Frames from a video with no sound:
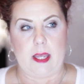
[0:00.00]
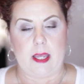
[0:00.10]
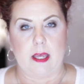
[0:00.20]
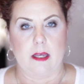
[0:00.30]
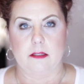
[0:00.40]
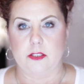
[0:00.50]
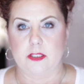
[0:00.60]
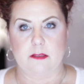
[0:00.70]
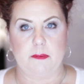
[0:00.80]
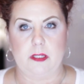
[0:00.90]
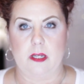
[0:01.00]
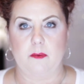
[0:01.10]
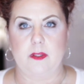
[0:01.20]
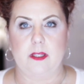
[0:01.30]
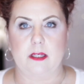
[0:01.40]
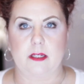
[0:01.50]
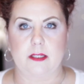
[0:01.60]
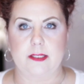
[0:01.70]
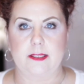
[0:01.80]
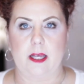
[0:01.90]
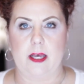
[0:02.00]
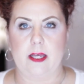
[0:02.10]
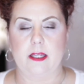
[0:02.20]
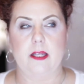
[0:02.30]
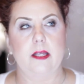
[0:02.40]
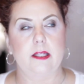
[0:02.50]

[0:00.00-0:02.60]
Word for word: and just be done with it because I